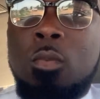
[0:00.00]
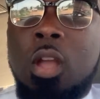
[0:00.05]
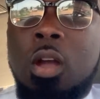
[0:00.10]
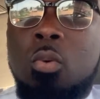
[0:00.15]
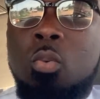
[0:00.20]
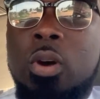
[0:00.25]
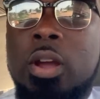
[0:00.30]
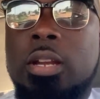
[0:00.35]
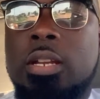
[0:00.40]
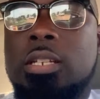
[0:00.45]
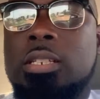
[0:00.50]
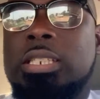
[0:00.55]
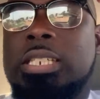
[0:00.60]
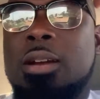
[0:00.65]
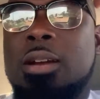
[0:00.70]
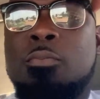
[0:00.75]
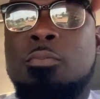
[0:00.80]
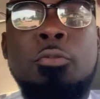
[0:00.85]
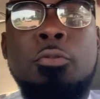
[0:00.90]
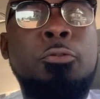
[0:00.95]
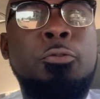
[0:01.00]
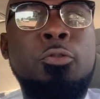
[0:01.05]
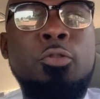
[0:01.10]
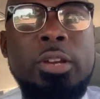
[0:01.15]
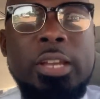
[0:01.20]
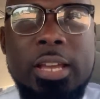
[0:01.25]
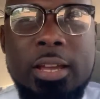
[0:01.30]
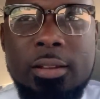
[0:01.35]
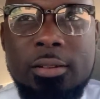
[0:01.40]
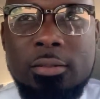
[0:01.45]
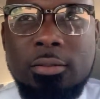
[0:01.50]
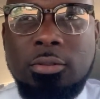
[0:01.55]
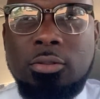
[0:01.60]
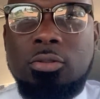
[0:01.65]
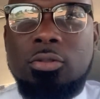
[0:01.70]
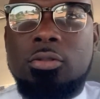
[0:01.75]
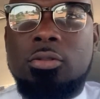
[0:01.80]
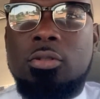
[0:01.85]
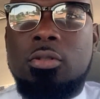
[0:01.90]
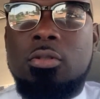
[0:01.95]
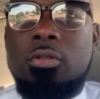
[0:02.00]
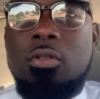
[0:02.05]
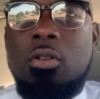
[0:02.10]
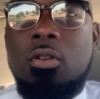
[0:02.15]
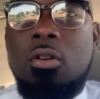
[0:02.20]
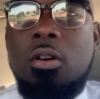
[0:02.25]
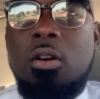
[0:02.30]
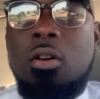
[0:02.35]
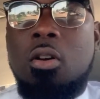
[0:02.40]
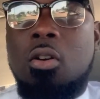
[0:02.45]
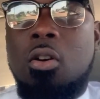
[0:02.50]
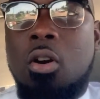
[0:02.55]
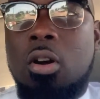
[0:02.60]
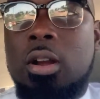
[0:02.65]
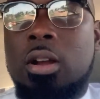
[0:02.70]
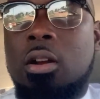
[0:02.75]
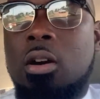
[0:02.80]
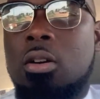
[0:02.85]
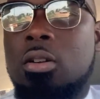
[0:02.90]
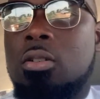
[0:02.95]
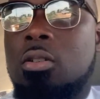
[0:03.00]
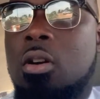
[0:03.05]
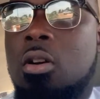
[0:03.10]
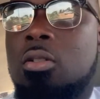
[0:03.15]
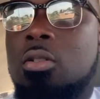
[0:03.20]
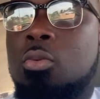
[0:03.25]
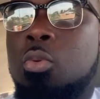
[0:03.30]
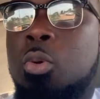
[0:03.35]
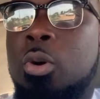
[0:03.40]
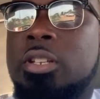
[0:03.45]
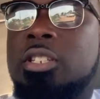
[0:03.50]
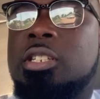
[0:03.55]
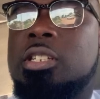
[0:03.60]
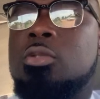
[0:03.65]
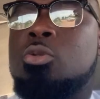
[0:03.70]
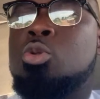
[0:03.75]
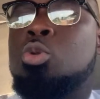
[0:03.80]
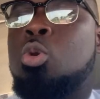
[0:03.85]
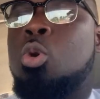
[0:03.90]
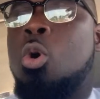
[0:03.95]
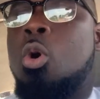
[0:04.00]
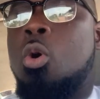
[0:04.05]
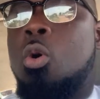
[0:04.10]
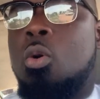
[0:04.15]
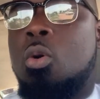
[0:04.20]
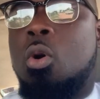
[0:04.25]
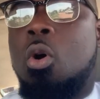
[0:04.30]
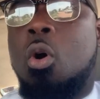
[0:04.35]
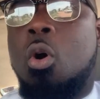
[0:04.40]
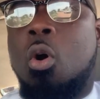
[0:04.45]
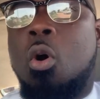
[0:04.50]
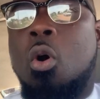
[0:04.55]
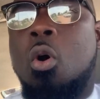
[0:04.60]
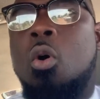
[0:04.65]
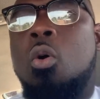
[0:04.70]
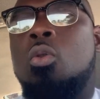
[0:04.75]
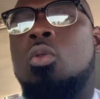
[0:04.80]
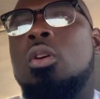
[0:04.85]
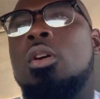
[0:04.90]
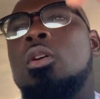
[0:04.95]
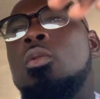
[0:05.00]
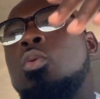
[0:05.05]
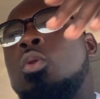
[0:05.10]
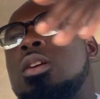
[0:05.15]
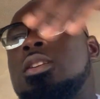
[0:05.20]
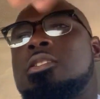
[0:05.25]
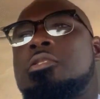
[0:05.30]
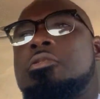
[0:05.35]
Wendy Shay bufuye on which score or what